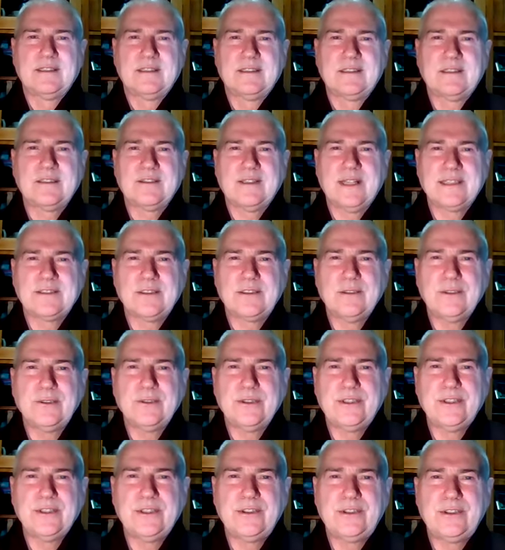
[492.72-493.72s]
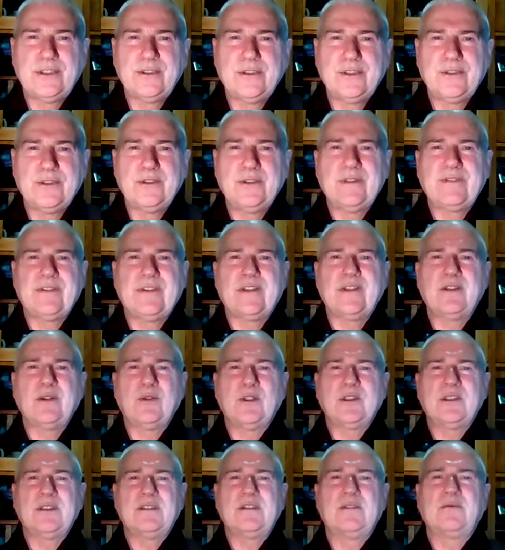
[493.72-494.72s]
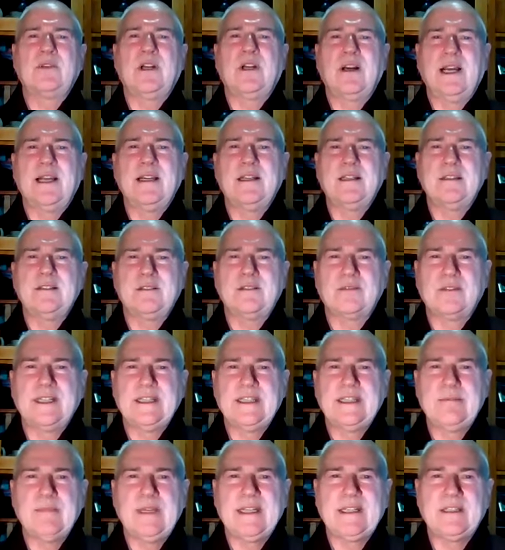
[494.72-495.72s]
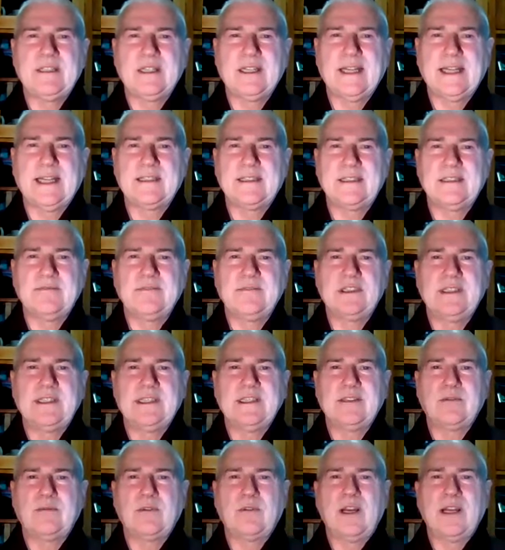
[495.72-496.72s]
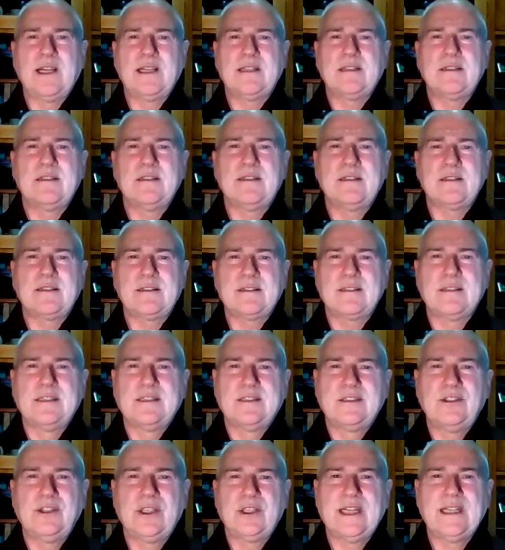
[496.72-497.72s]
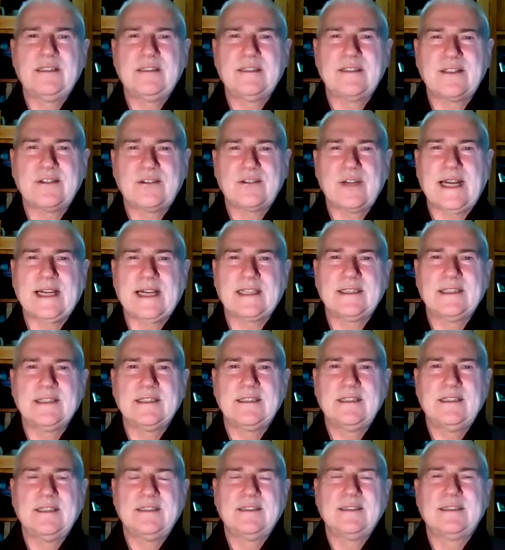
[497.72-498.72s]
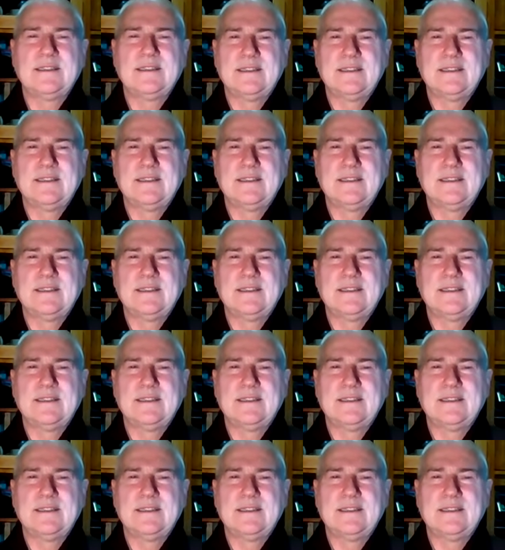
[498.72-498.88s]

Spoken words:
So as alluded to, if thoughts arise or any mental activity arises, you get distracted,